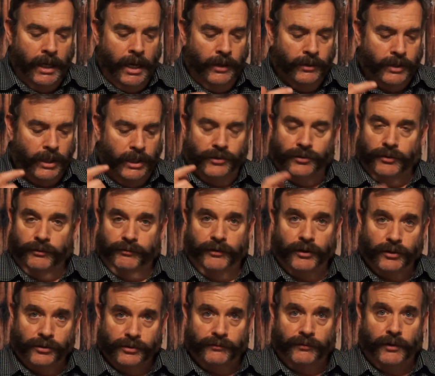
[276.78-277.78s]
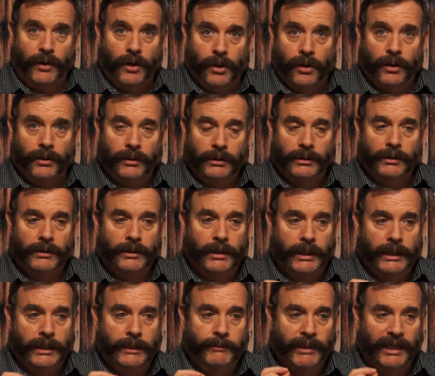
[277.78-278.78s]
Okay, so first of all,
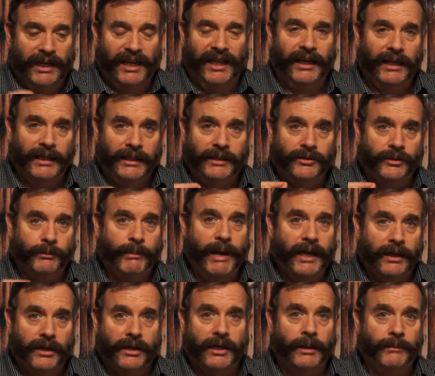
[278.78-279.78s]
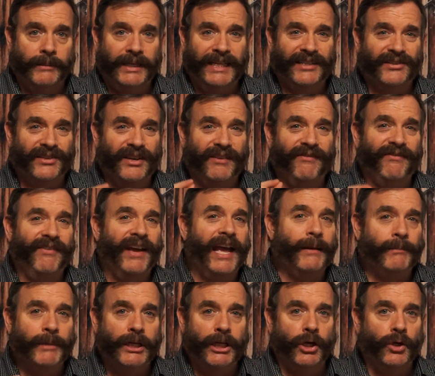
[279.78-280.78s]
McClelland Tobacco Company is a
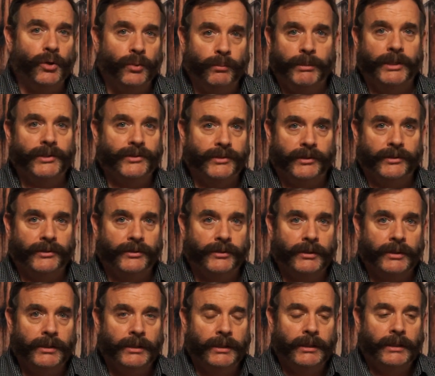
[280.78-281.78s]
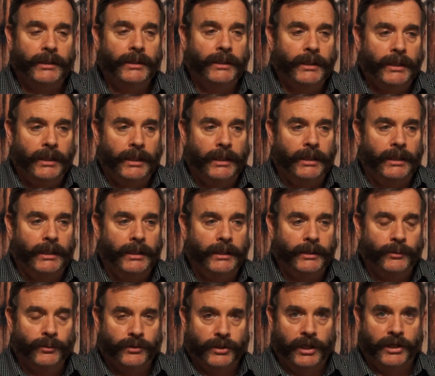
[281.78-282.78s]
family-owned business.
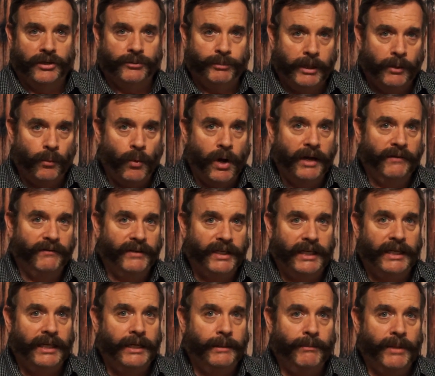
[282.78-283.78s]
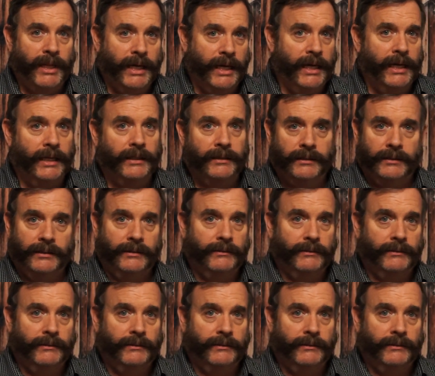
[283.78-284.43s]
There was a husband and wife team that